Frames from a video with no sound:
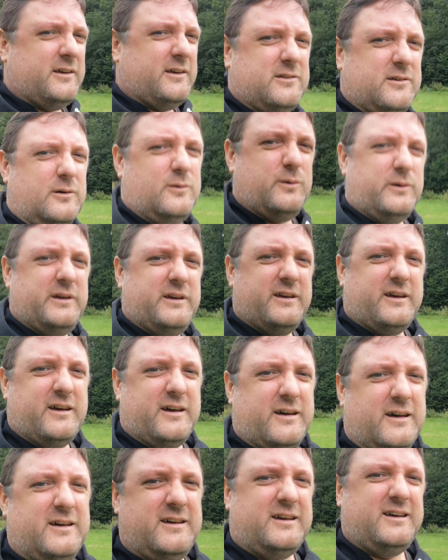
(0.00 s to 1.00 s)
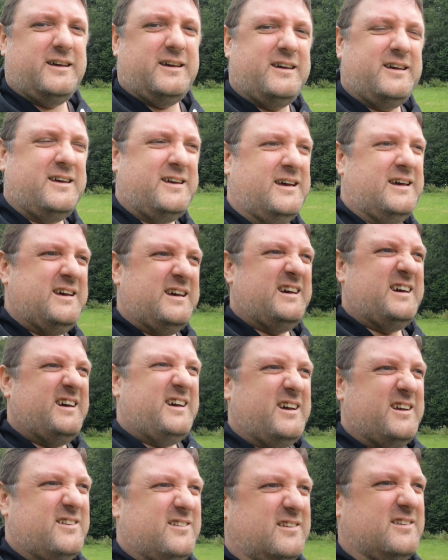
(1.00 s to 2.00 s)
So we are
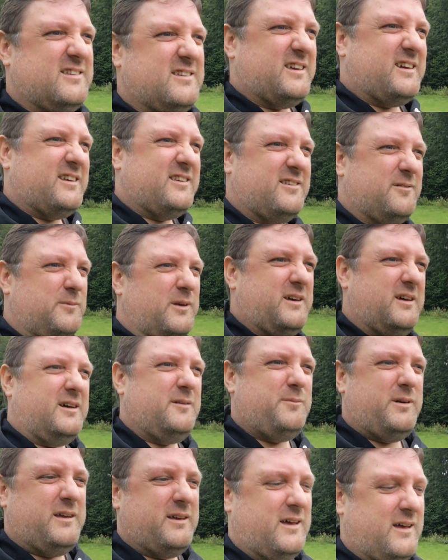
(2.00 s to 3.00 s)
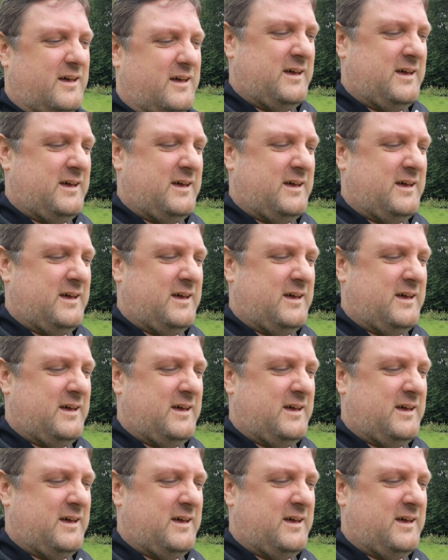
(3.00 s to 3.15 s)
just taking some time.